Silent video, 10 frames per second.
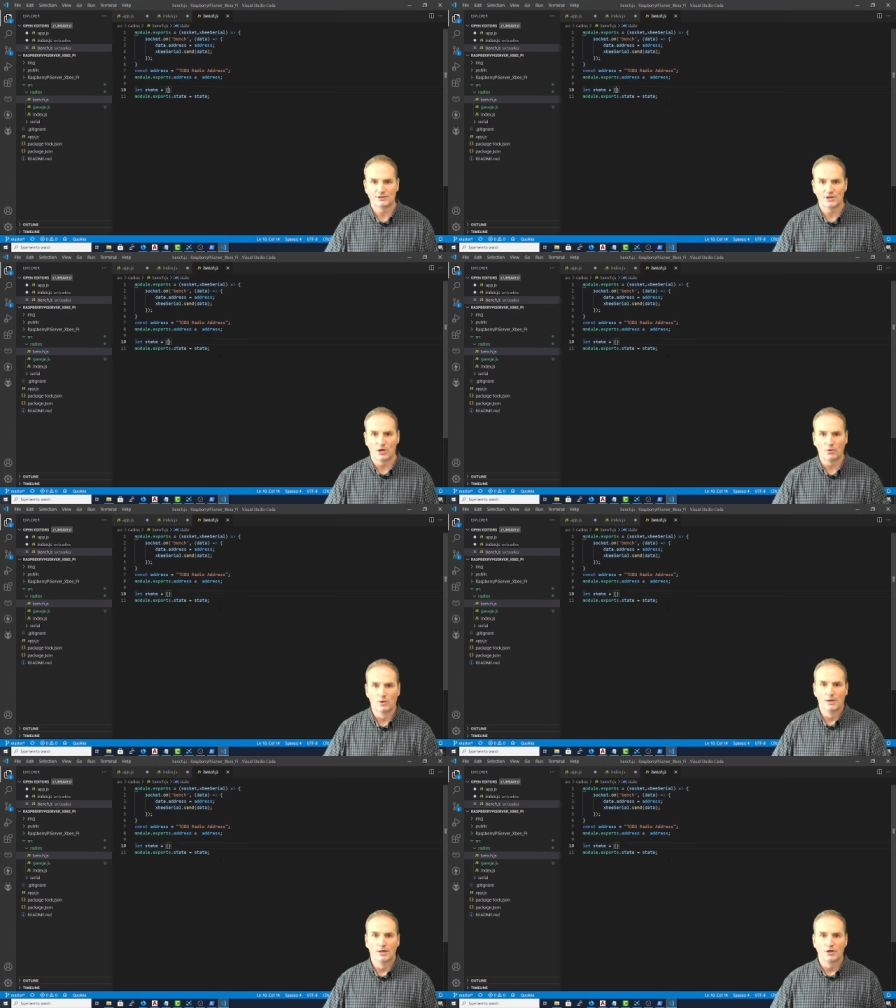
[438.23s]
So
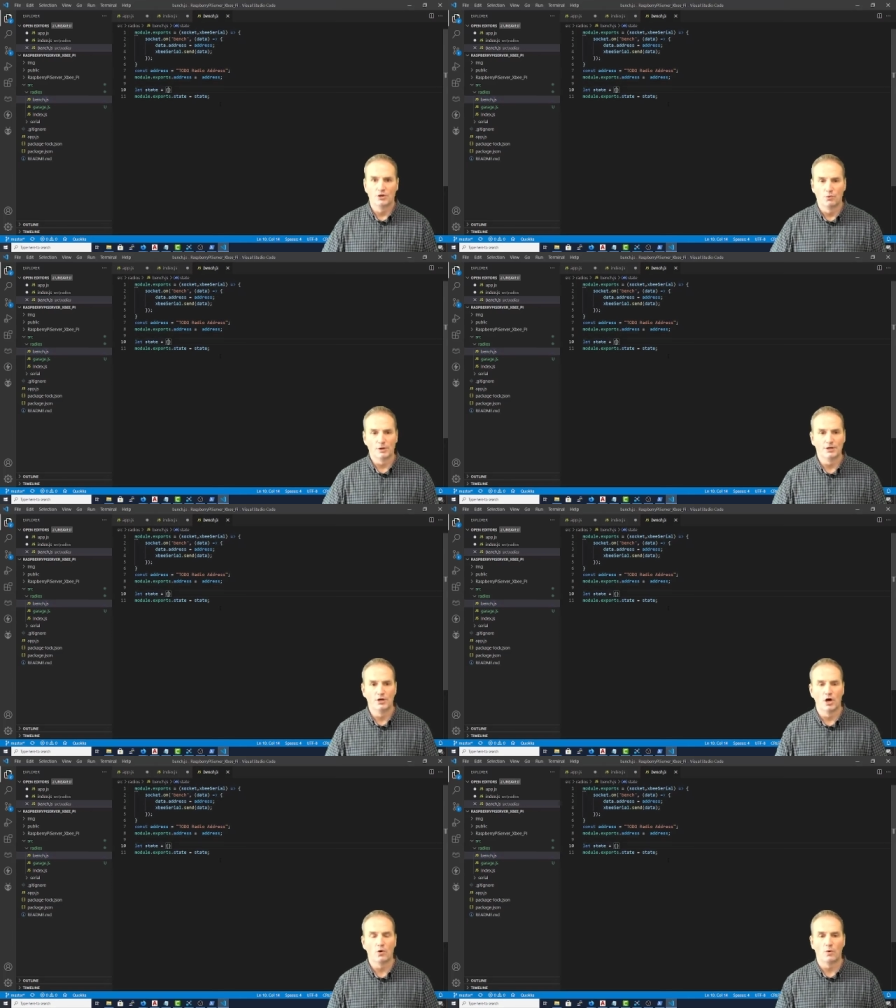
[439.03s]
you wouldn't
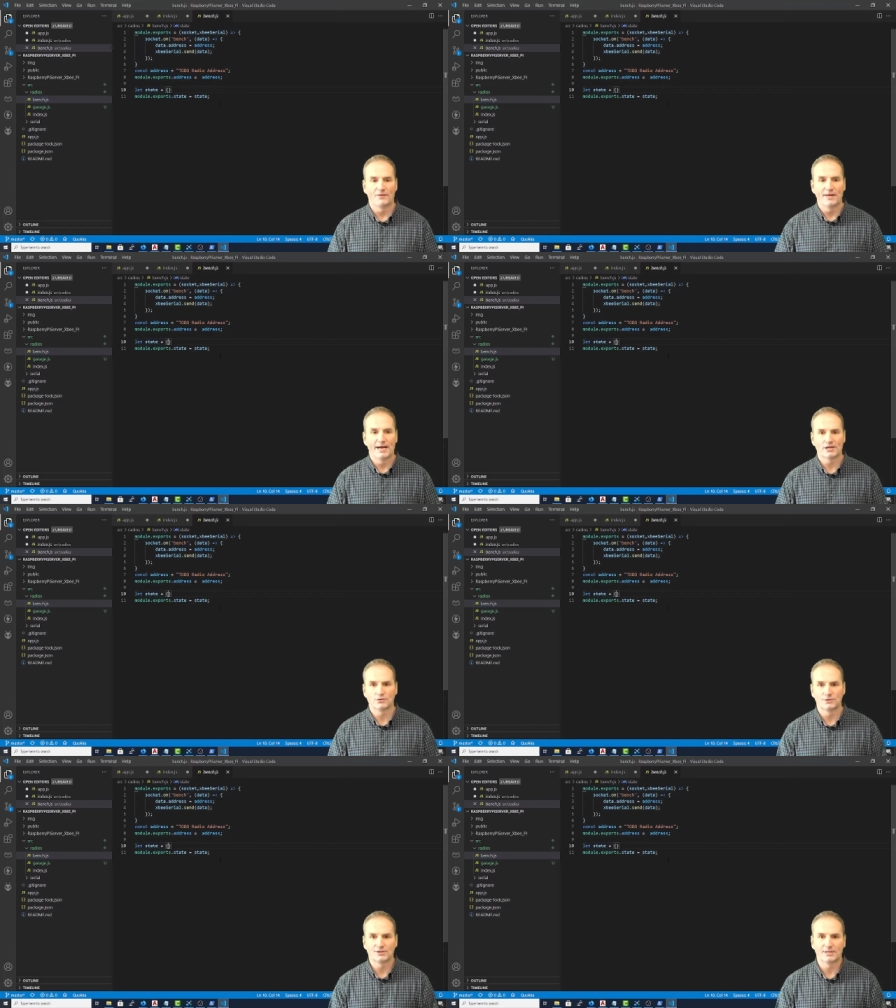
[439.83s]
know what the
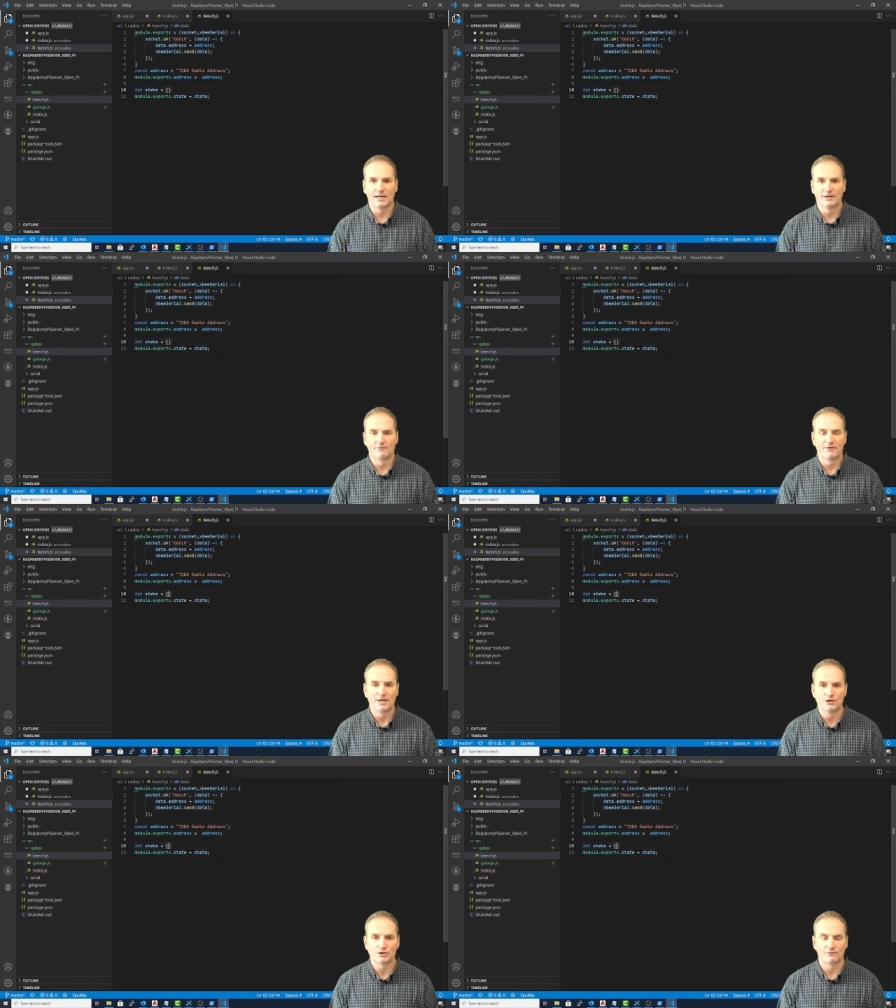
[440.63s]
actual state of
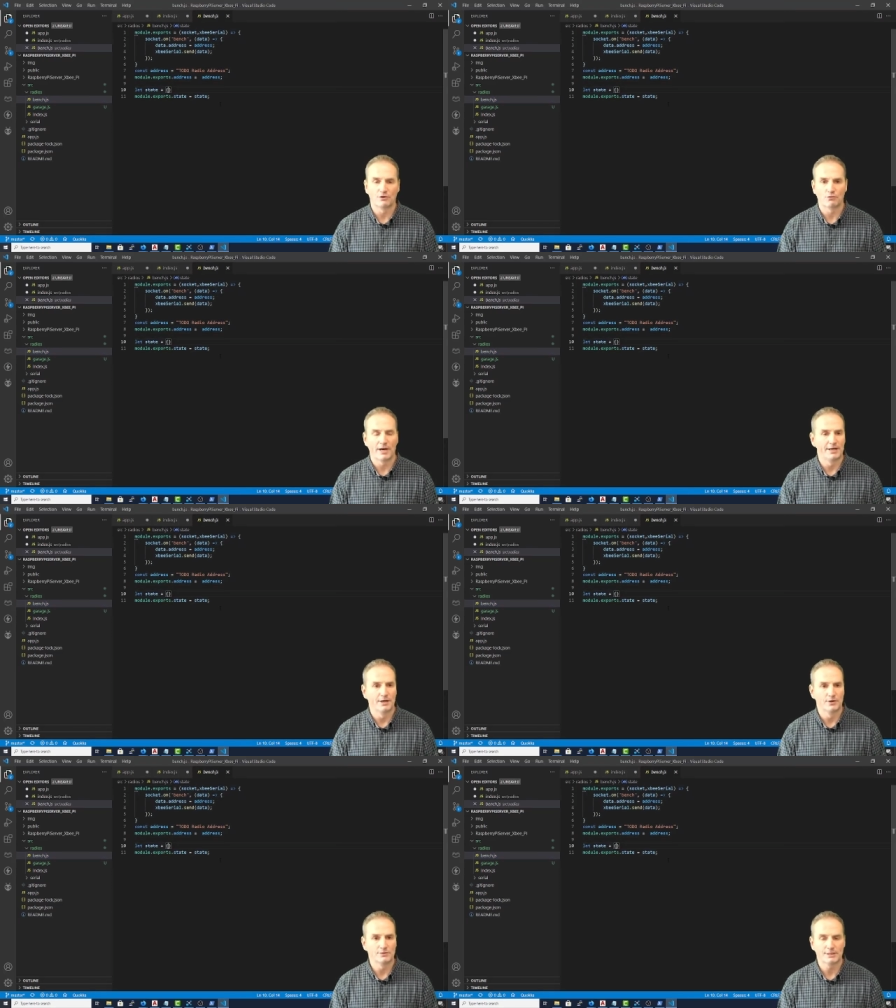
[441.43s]
each of the
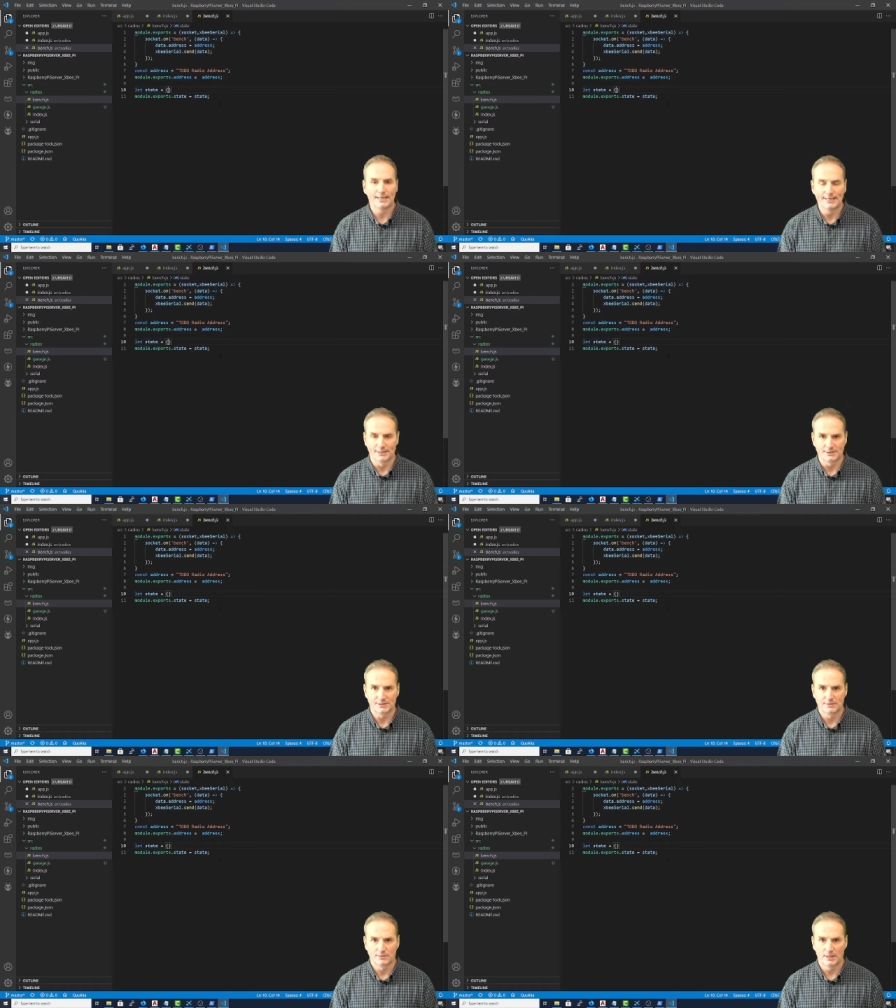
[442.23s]
radios
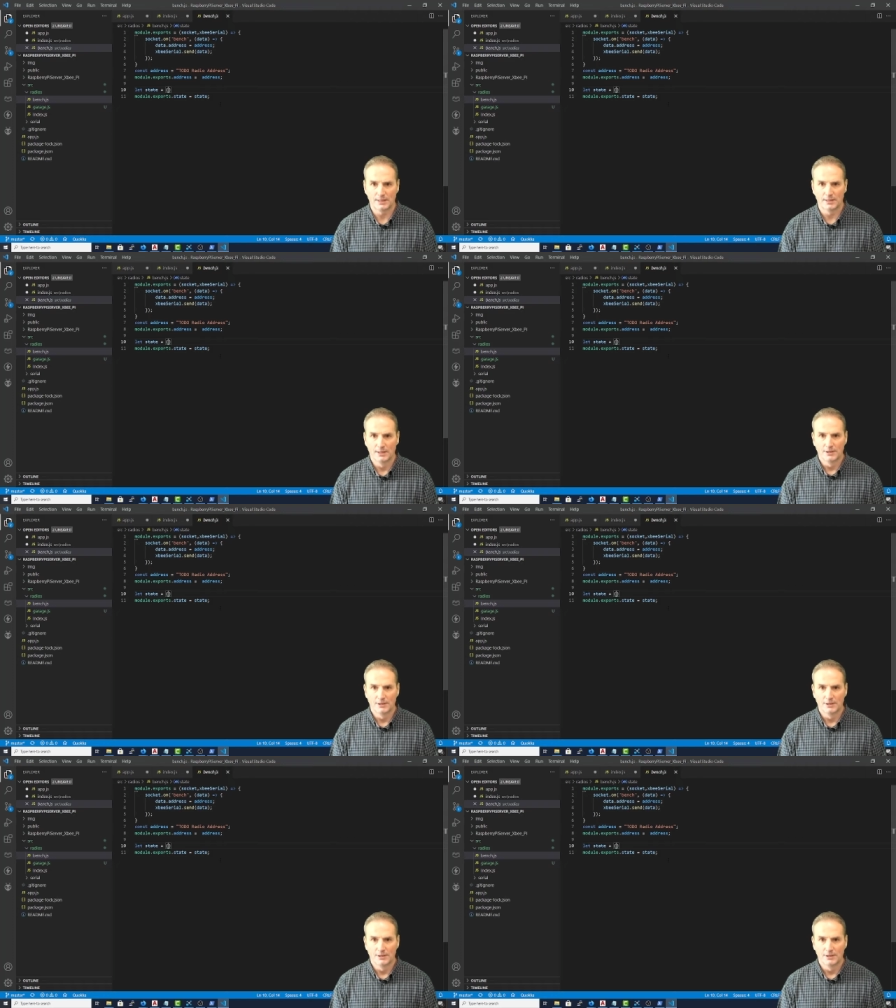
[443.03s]
is, right?